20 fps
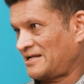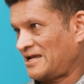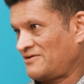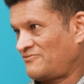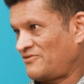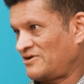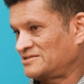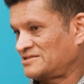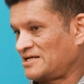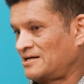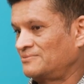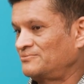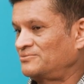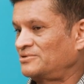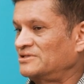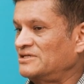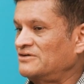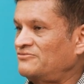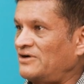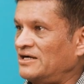take, for
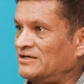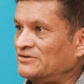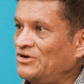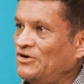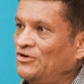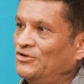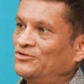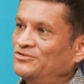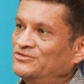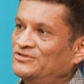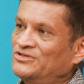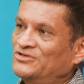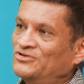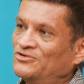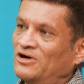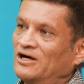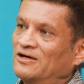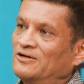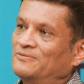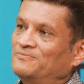example, if I know you
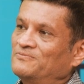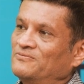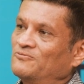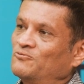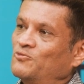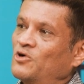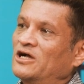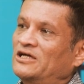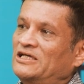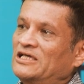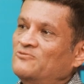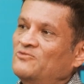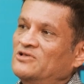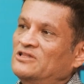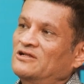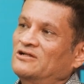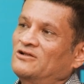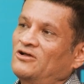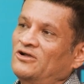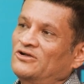are working with
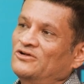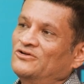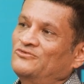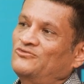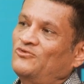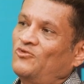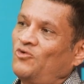a lot of